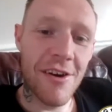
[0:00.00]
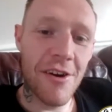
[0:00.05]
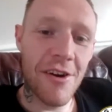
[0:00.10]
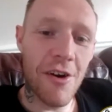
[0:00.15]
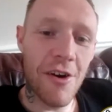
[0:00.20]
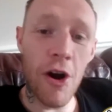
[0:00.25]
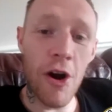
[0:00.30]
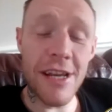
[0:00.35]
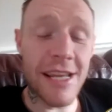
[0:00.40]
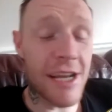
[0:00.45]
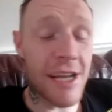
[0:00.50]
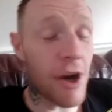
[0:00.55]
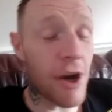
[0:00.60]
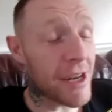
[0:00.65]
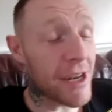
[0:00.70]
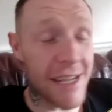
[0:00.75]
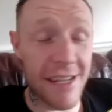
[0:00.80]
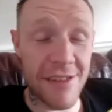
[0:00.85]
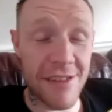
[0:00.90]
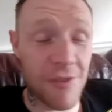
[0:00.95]
I
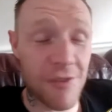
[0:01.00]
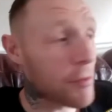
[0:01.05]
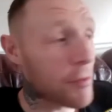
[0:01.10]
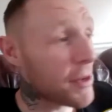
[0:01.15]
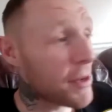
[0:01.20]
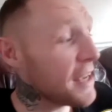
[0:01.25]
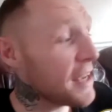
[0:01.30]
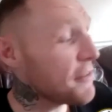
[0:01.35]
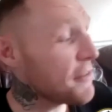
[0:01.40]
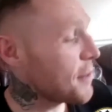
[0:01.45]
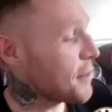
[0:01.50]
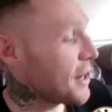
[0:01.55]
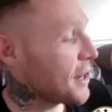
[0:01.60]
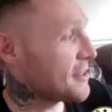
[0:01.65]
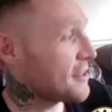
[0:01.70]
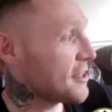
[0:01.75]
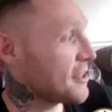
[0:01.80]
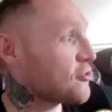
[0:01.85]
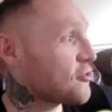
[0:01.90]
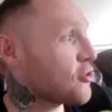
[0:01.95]
think it's unbelievable, man.
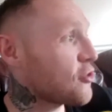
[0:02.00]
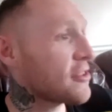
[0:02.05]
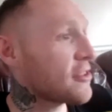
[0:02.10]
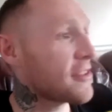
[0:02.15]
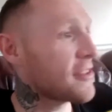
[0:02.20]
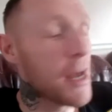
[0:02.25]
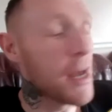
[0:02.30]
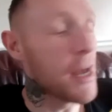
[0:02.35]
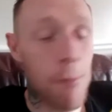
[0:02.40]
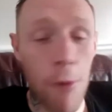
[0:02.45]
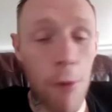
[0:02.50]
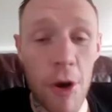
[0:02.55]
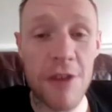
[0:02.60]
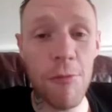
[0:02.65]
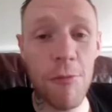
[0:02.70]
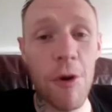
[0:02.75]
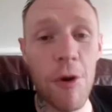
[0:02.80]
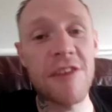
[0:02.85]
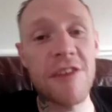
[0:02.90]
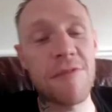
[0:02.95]
It's just my
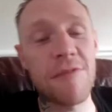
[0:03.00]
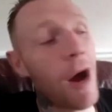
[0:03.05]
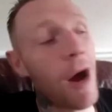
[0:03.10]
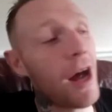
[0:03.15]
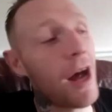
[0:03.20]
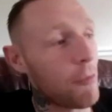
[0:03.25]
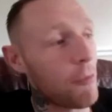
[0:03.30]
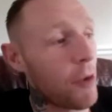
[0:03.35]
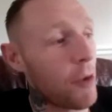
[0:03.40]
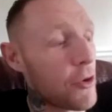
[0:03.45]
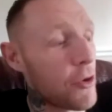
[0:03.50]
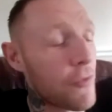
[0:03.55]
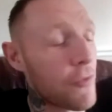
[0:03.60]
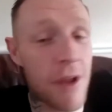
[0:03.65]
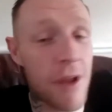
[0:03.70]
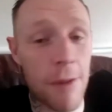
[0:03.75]
young fella